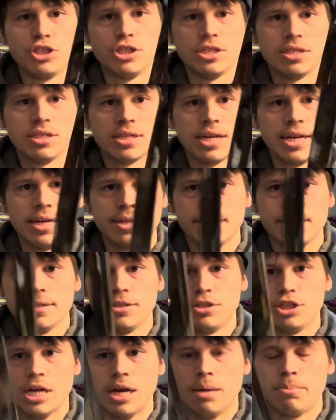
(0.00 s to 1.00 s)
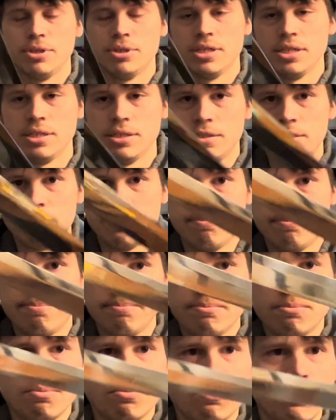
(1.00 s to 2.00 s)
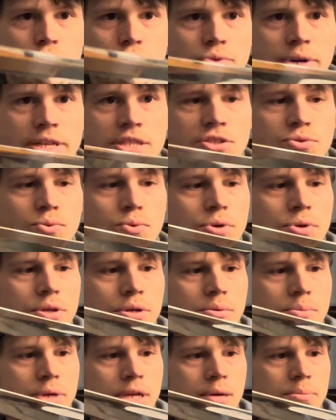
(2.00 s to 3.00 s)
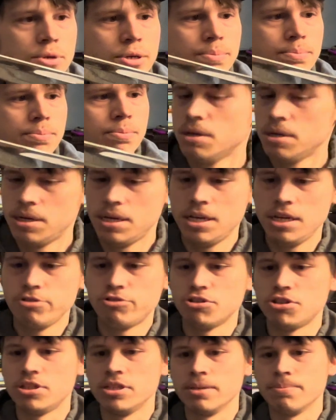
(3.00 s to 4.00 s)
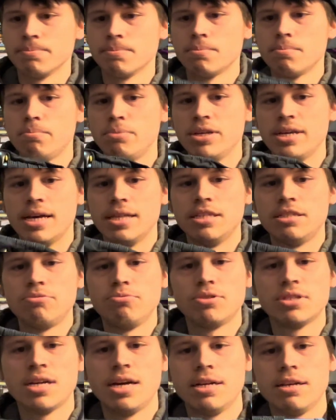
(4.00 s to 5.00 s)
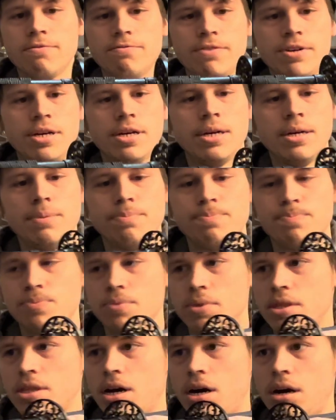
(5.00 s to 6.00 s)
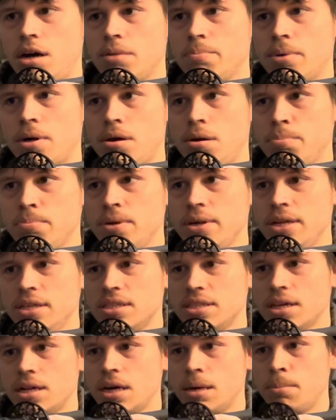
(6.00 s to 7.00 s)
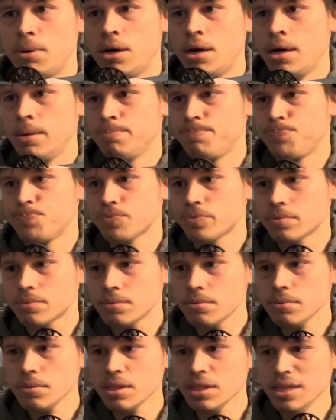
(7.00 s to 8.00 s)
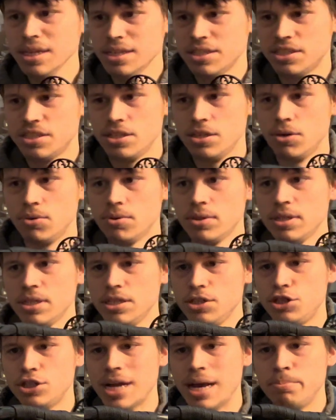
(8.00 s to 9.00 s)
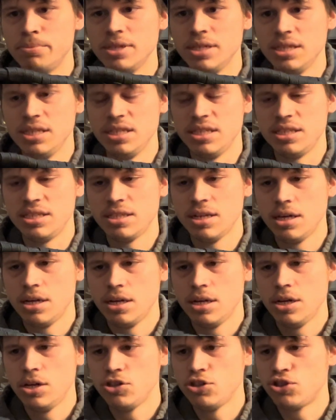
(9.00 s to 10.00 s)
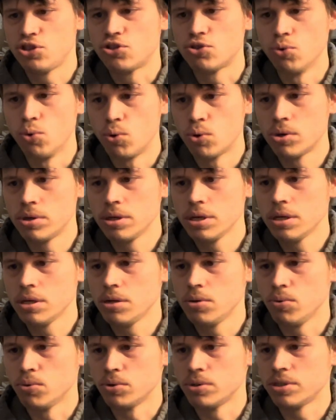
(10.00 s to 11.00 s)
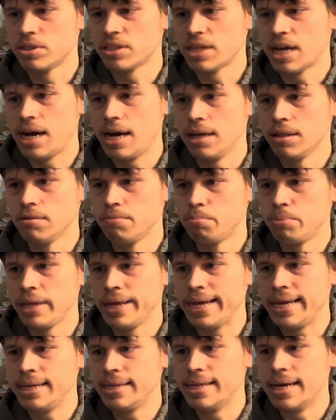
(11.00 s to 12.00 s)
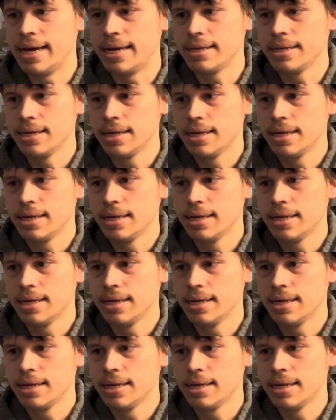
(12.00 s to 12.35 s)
is like the Japanese greatsword or whatever. Interesting. But yeah, this was kind of the oddball piece that I bought. It's the only Japanese sword or style of blade that